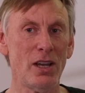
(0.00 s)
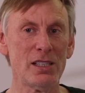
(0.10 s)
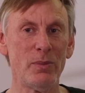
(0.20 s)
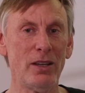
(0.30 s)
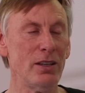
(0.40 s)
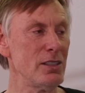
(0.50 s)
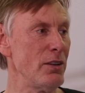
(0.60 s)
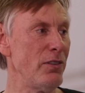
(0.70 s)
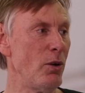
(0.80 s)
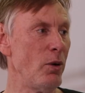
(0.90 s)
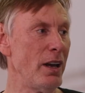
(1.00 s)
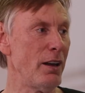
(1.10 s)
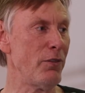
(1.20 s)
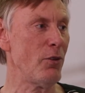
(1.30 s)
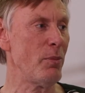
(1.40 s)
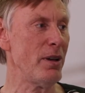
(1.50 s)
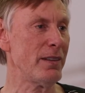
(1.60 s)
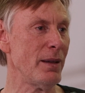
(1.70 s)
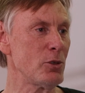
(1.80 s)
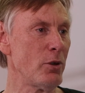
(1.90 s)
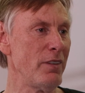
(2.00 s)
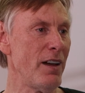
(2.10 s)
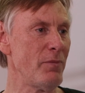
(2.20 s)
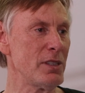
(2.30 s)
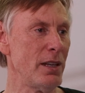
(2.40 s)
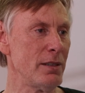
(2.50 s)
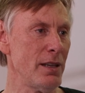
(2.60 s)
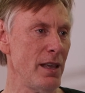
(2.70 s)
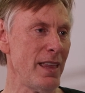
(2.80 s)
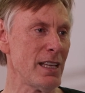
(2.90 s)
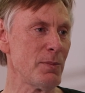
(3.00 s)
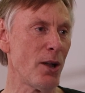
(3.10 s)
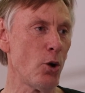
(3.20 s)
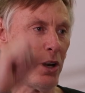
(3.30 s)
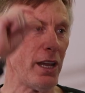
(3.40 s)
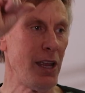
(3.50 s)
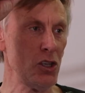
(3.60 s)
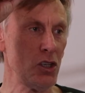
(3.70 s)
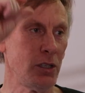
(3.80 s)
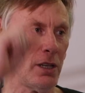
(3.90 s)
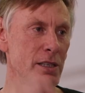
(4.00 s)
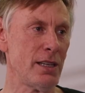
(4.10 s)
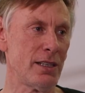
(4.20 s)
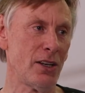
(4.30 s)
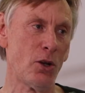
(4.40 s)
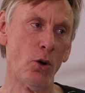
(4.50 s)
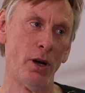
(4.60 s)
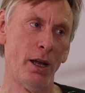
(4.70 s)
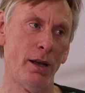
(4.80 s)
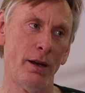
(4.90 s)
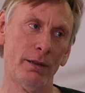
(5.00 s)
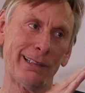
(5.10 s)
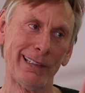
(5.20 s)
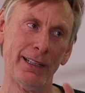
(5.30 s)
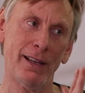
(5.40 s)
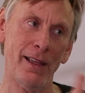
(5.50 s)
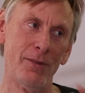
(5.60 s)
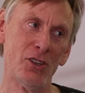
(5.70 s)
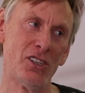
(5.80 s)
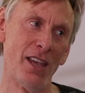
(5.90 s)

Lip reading: guys have been good so far. 1 out of 4 both times, 25%. That's my 1/4 inch, 6 1/4. Just